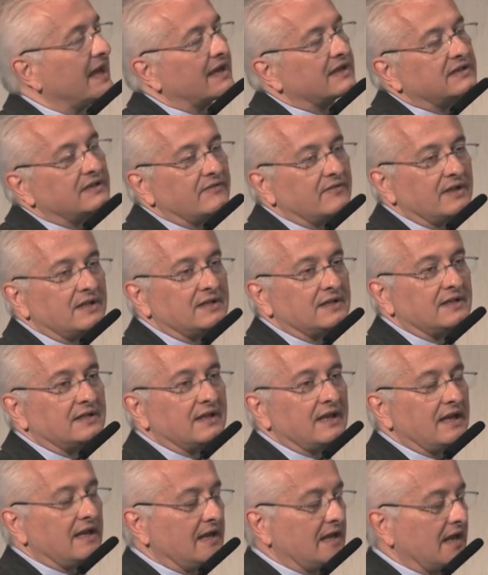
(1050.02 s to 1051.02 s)
activated
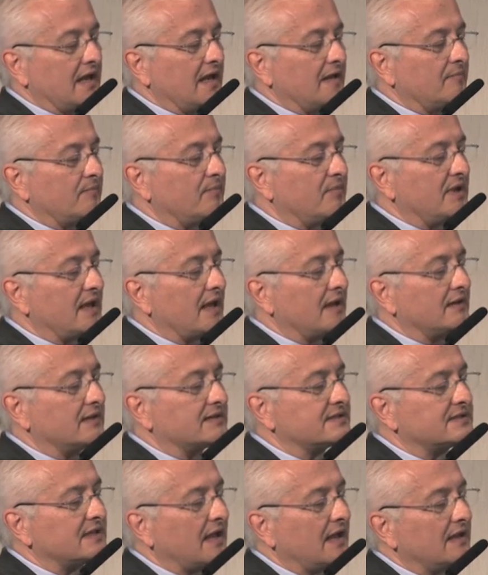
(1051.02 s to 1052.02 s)
in M P N
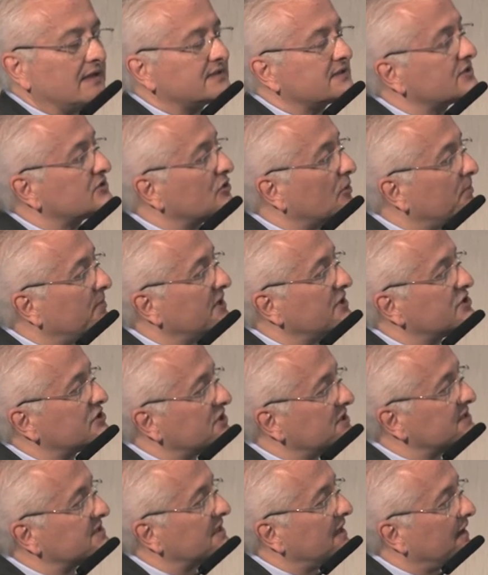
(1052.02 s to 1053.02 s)
cells. So
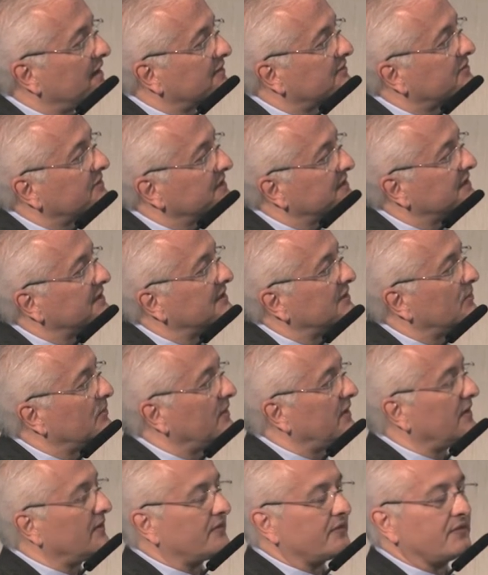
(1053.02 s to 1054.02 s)
patients are treated
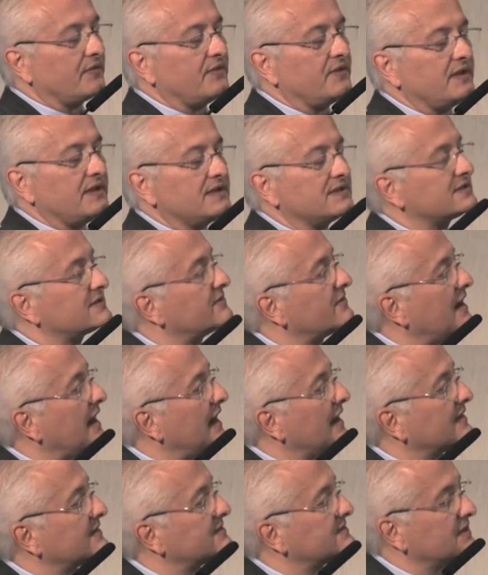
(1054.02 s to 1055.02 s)
with these
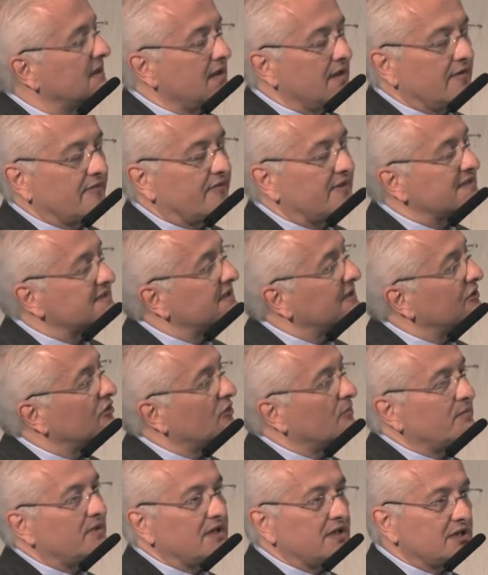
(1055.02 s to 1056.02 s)
drugs first in
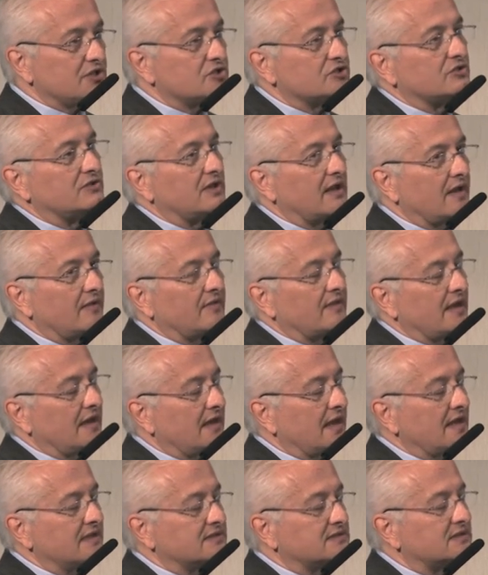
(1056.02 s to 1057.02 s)
combination and
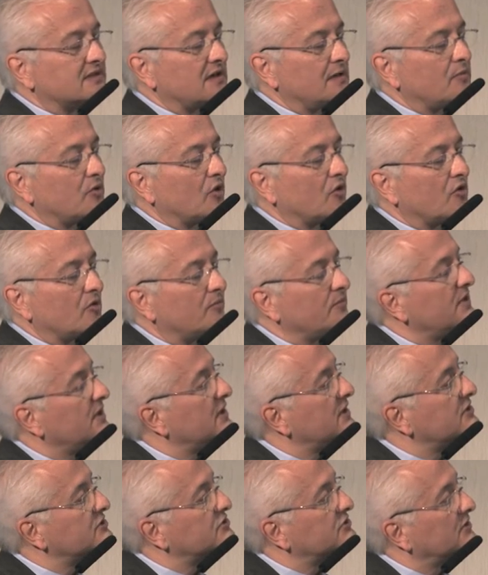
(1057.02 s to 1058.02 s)
then as triple
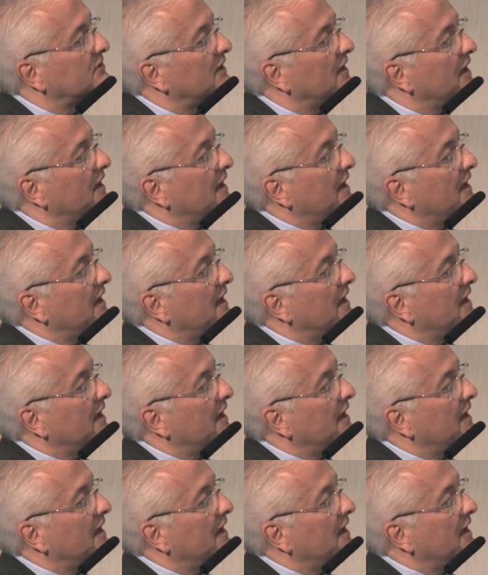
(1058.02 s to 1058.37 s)
combination.